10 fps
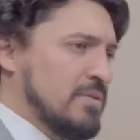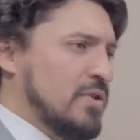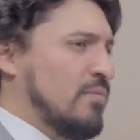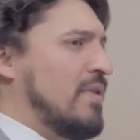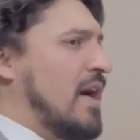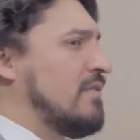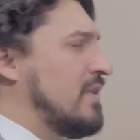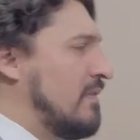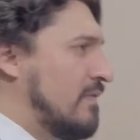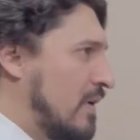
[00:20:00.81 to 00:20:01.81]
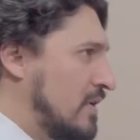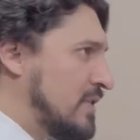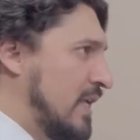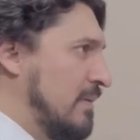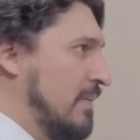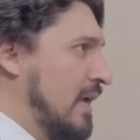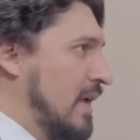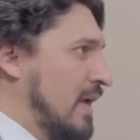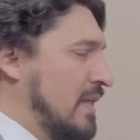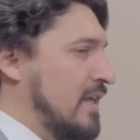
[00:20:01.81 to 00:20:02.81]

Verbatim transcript: so proud of the Lafarge team. Mm.